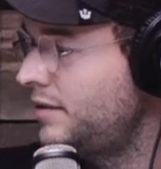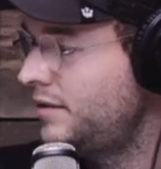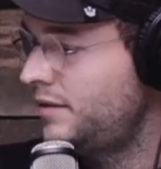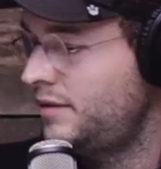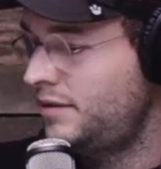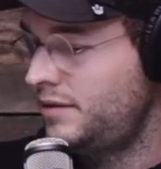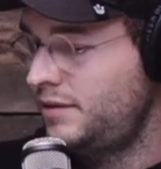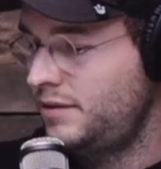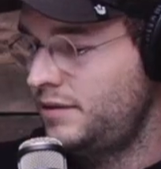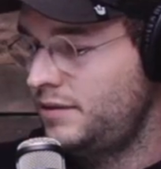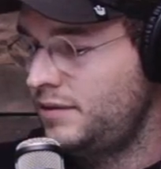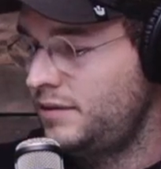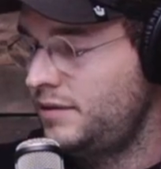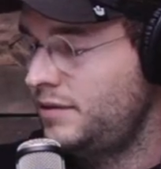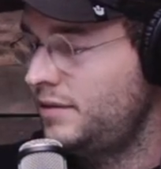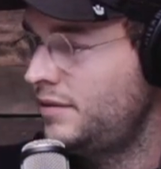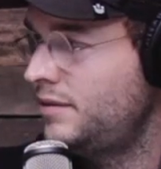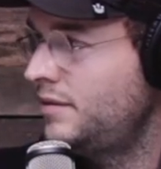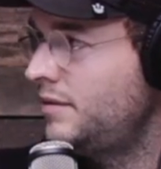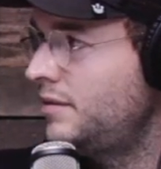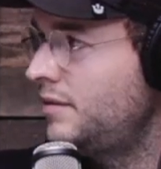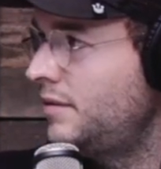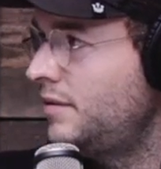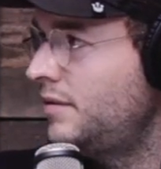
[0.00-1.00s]

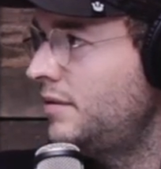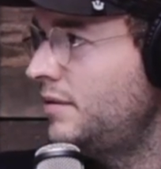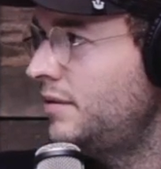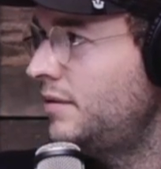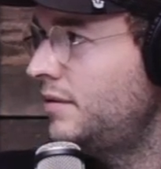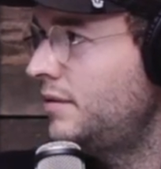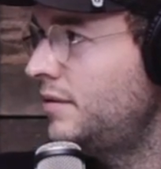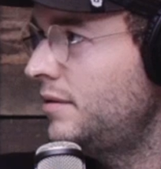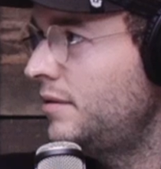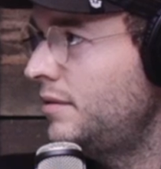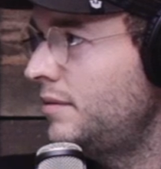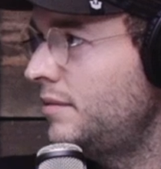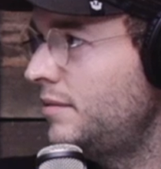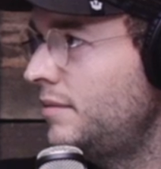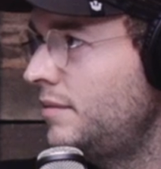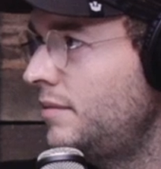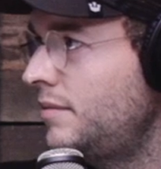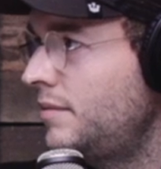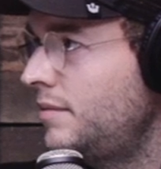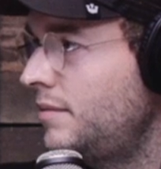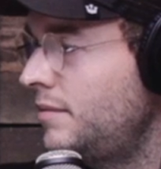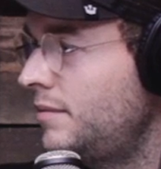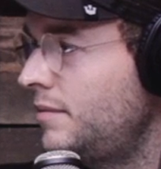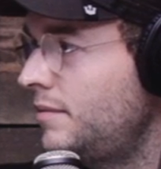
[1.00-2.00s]

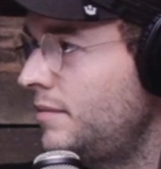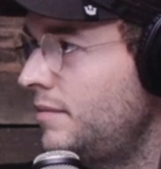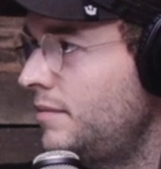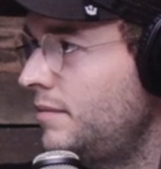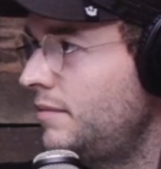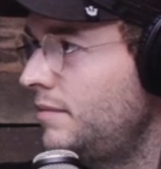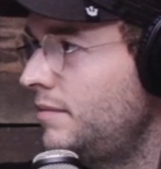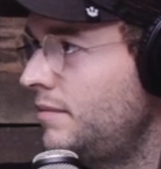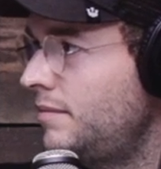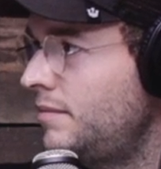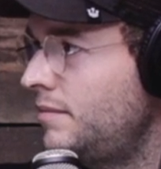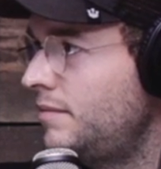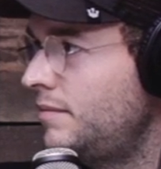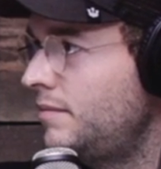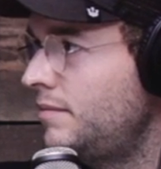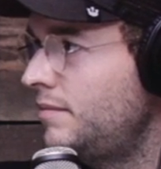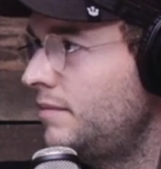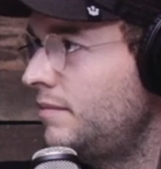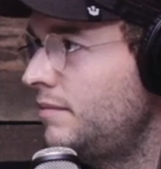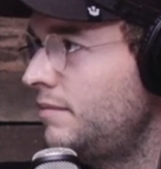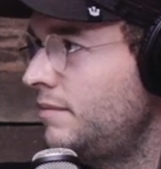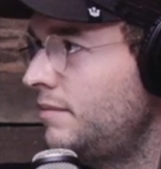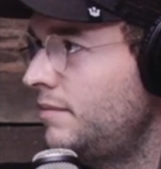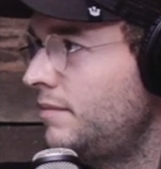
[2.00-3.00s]

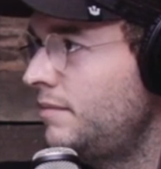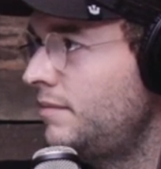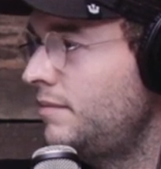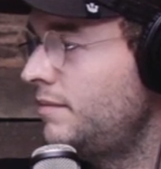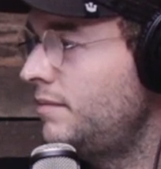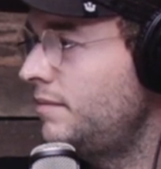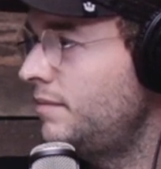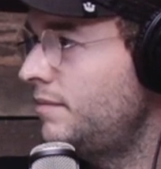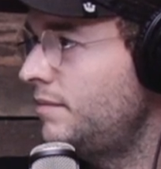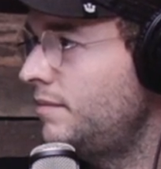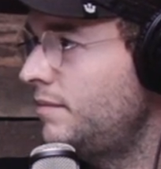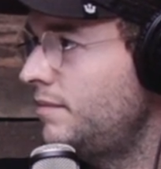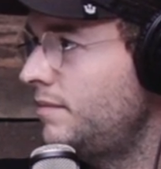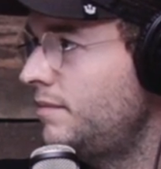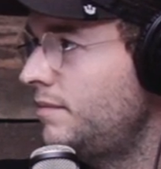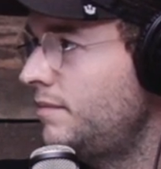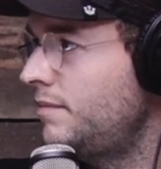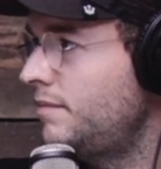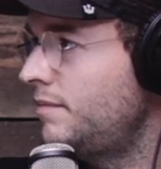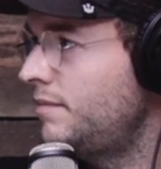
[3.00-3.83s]
This person isn't speaking.